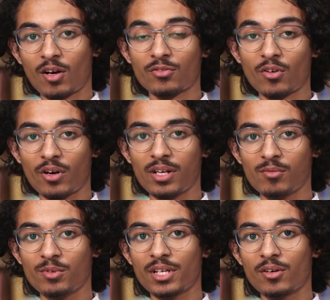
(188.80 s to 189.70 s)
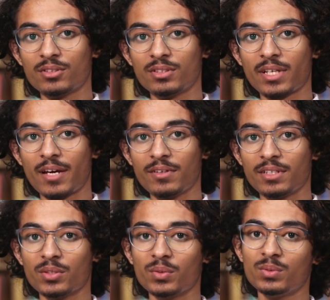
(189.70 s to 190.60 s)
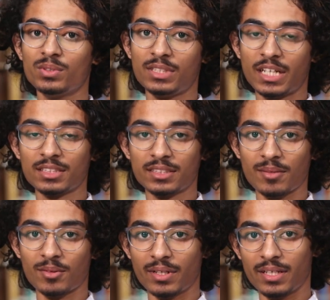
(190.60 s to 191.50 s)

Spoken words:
of oil without having to touch them or